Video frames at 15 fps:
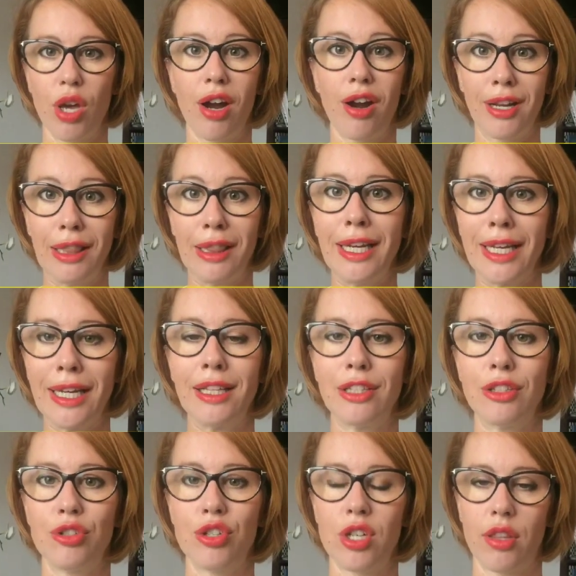we are
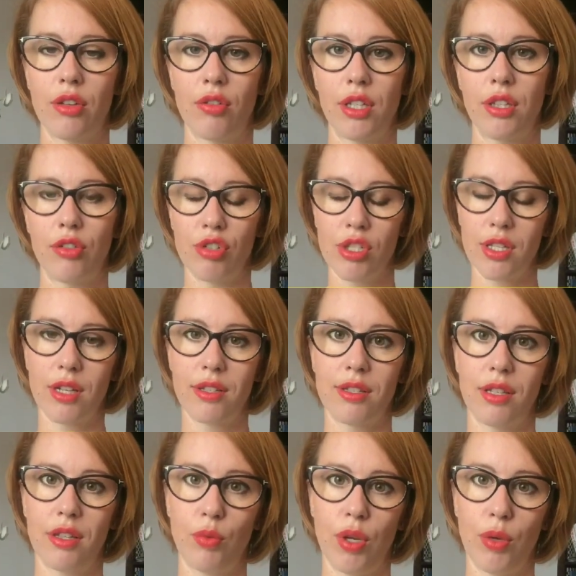unlikely to generate the
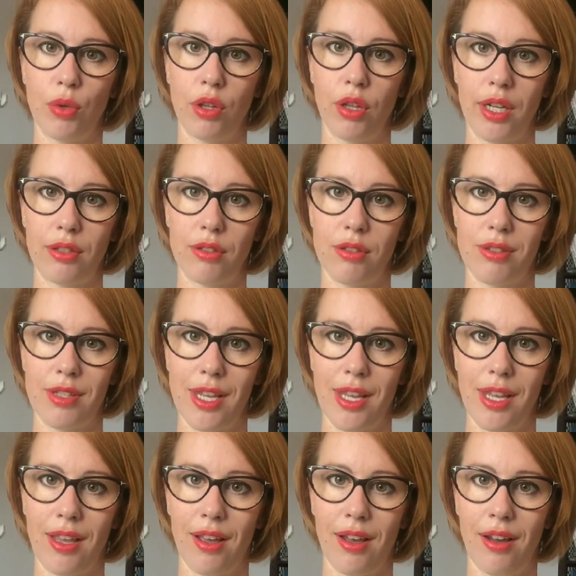results that we would like to
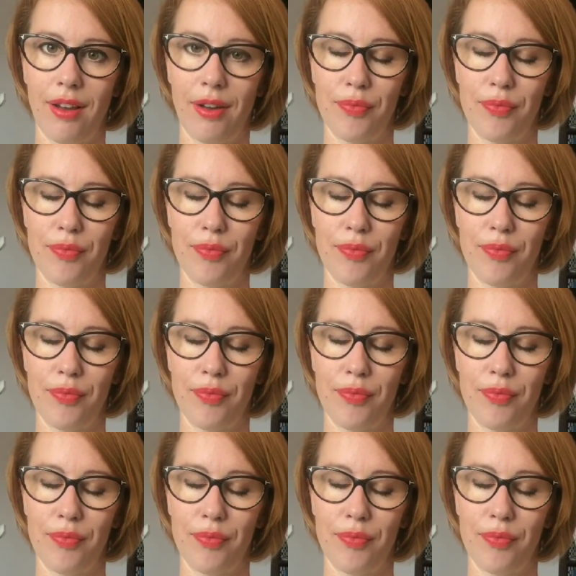see